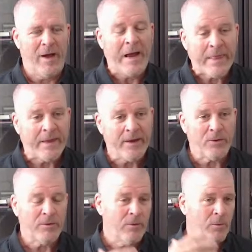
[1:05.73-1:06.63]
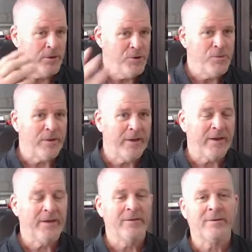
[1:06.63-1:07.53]
I think or what you
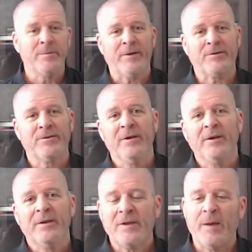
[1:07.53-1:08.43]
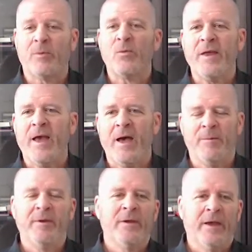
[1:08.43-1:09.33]
think is the best type of rehab.
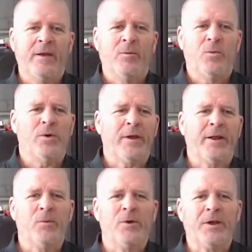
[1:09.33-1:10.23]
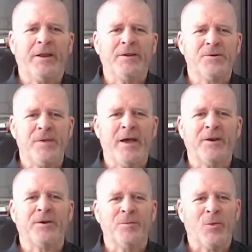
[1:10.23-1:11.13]
And we'll get into
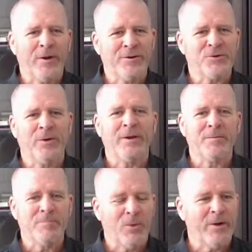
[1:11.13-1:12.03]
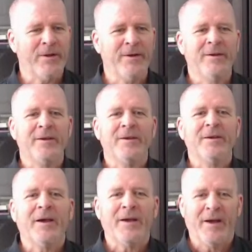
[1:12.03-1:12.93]
that. Good morning, Joy. Good morning,
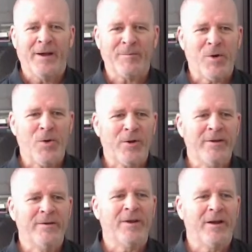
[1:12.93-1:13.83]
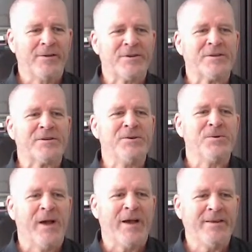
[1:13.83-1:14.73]
Cody. Nice to see
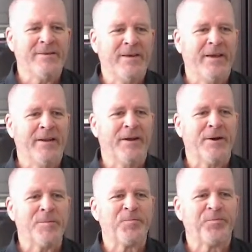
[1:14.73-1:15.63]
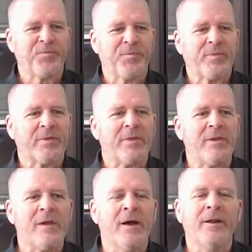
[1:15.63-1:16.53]
you guys. And
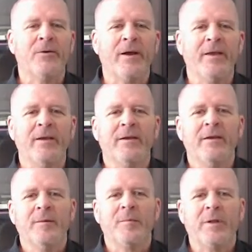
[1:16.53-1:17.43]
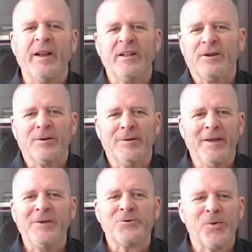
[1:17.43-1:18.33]
I know I played a little
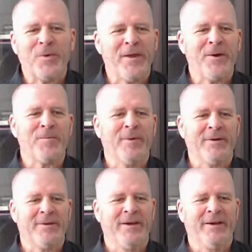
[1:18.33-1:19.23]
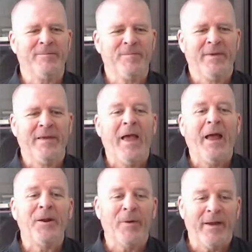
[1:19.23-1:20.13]
intro there, but
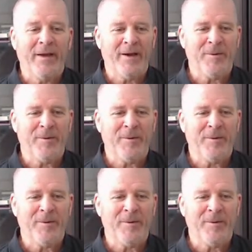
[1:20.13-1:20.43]
anyway,